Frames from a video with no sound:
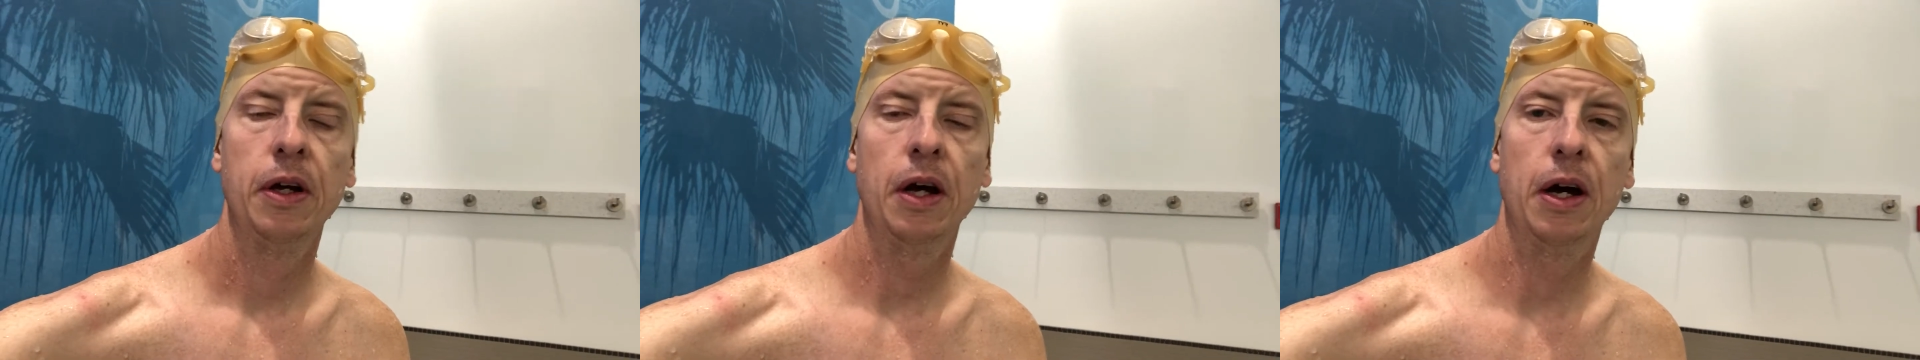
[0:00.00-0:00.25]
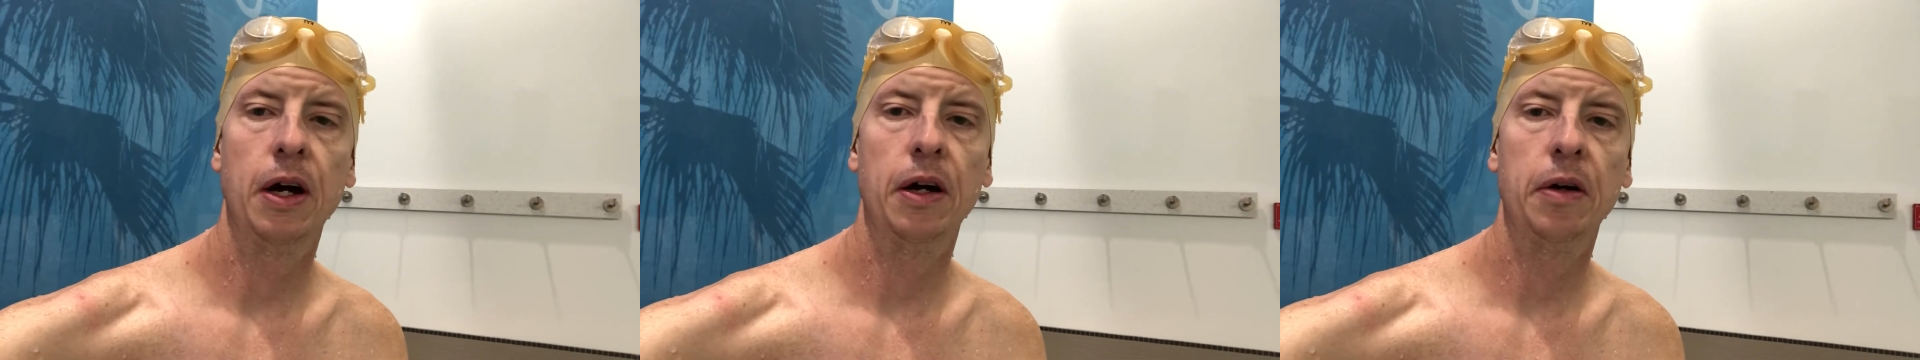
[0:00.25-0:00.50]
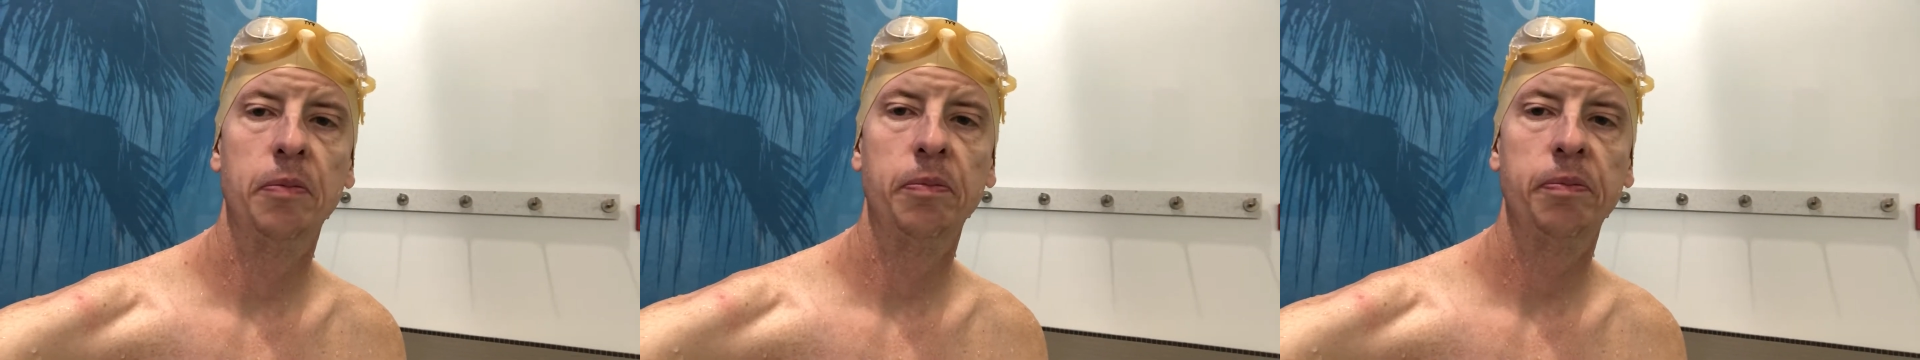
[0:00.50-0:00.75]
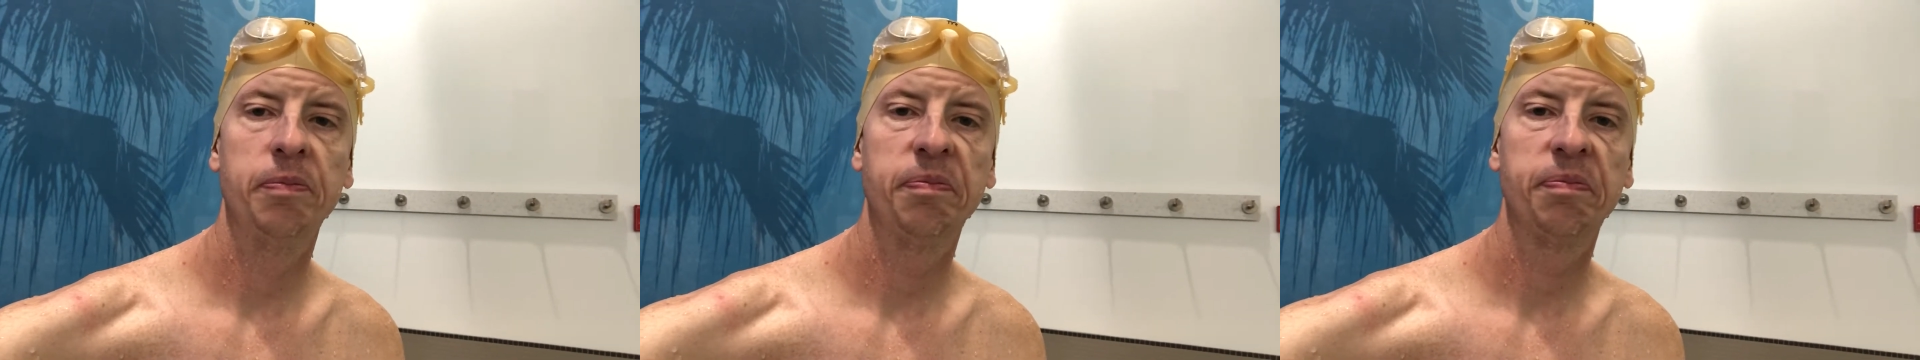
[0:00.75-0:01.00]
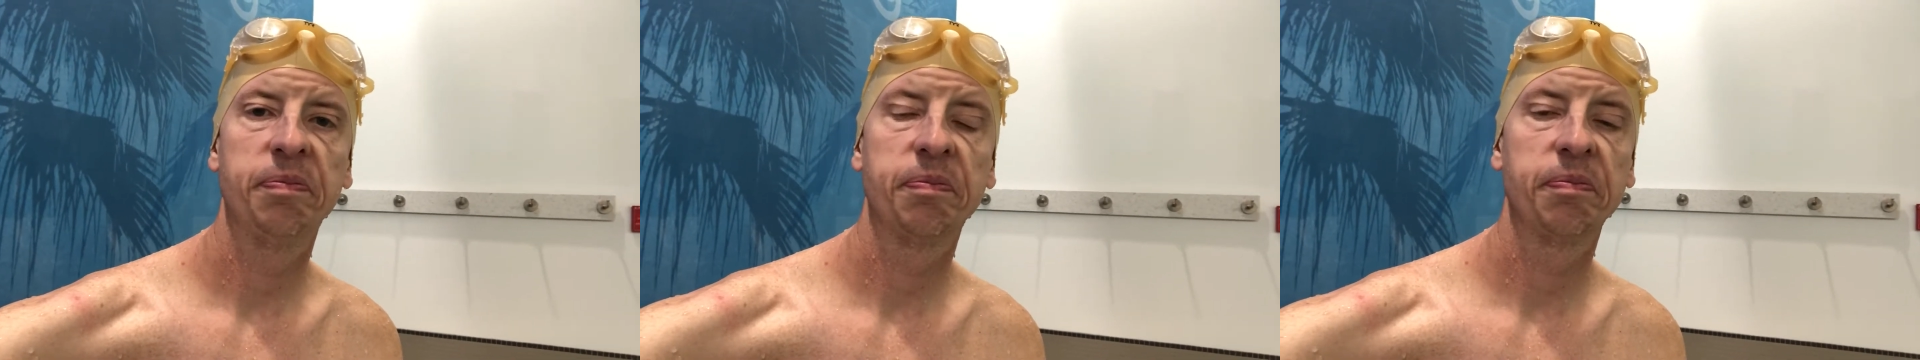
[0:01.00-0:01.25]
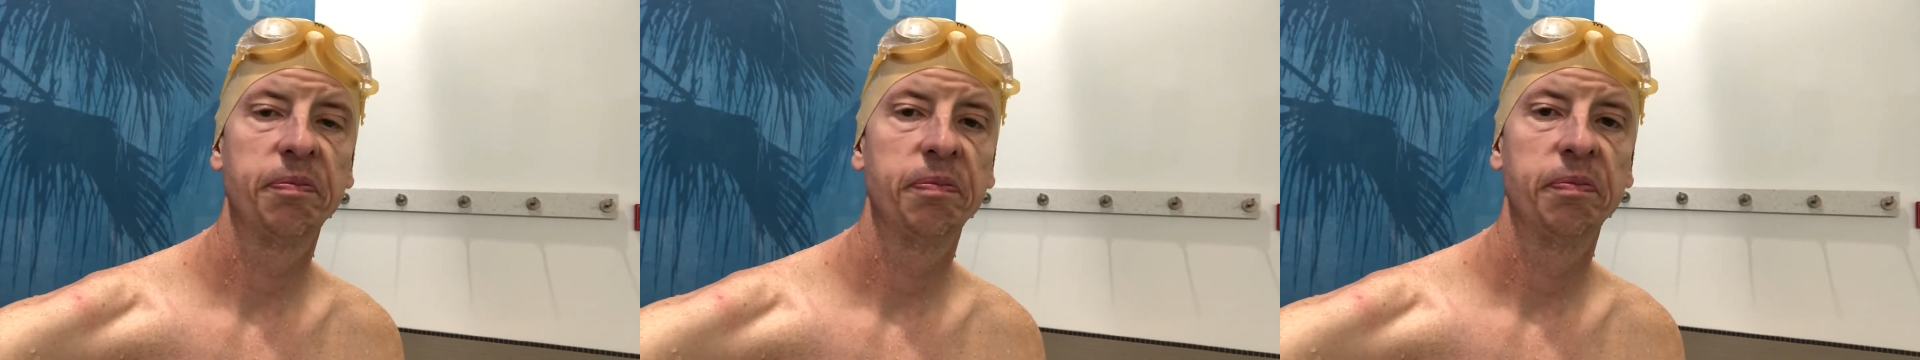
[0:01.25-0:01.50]

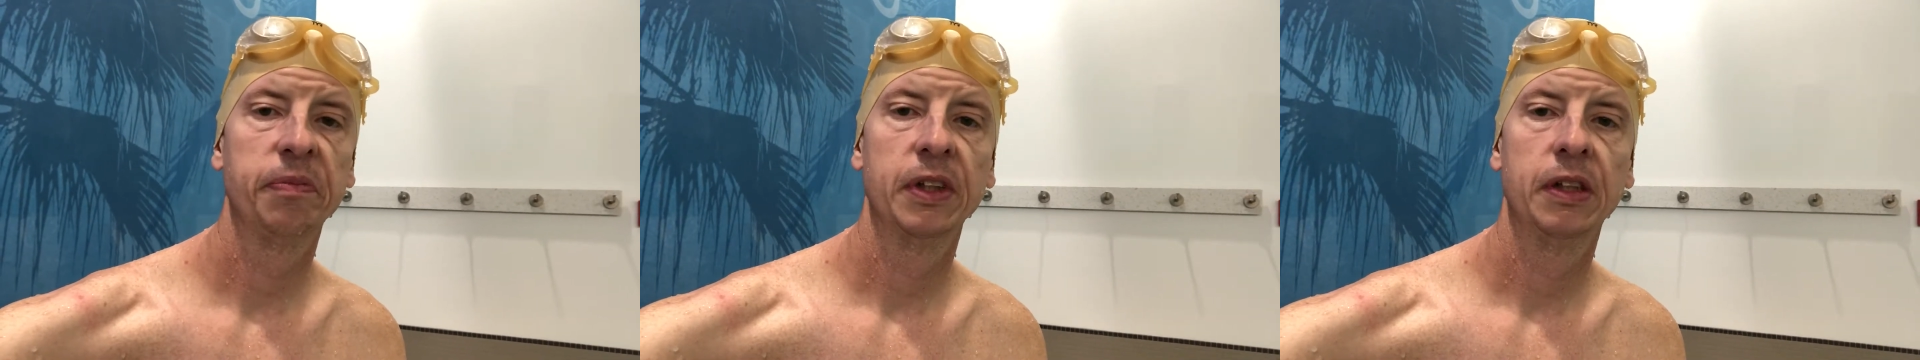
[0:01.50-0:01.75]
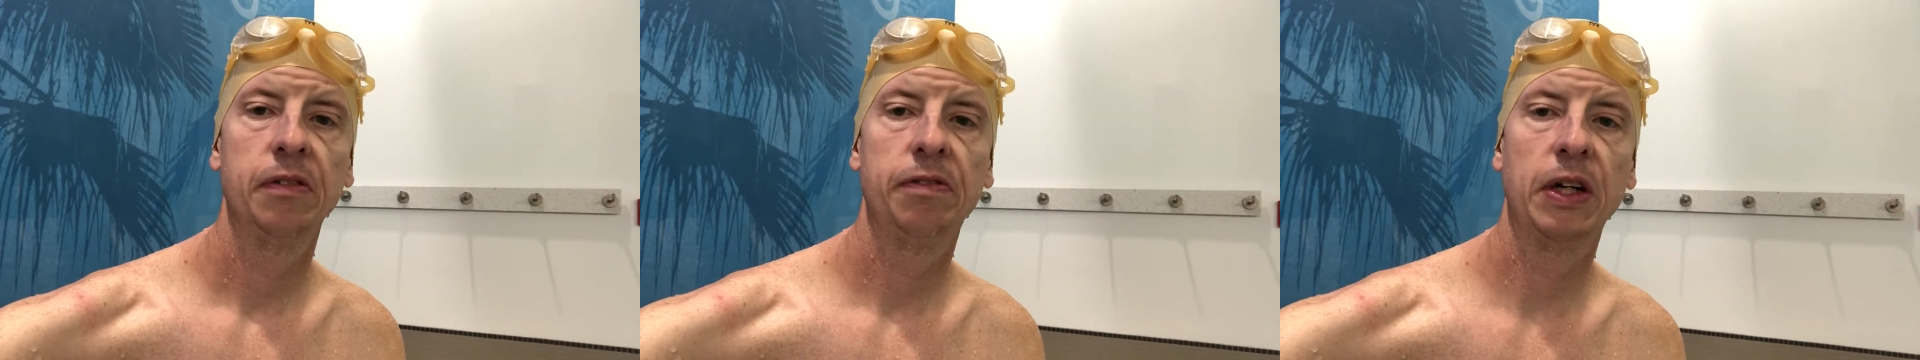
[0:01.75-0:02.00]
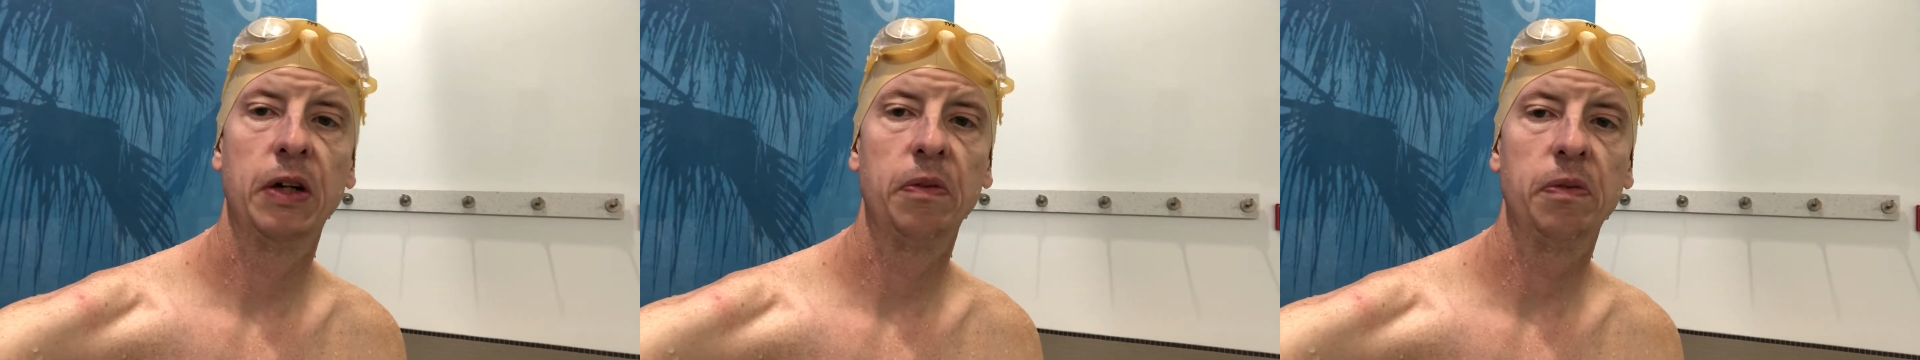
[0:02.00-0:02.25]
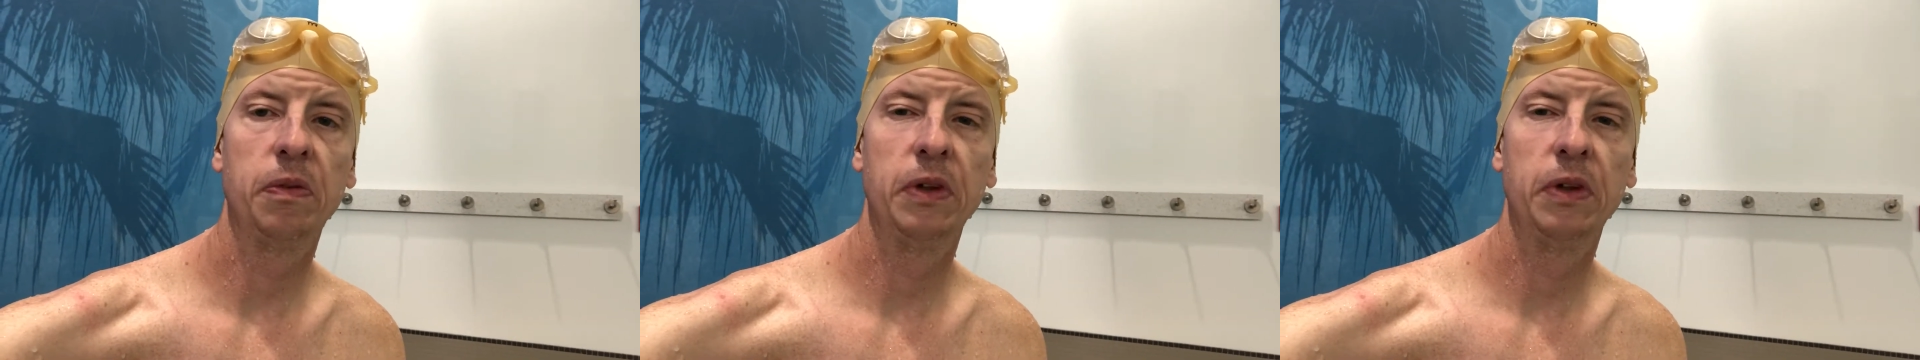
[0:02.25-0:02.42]
Felt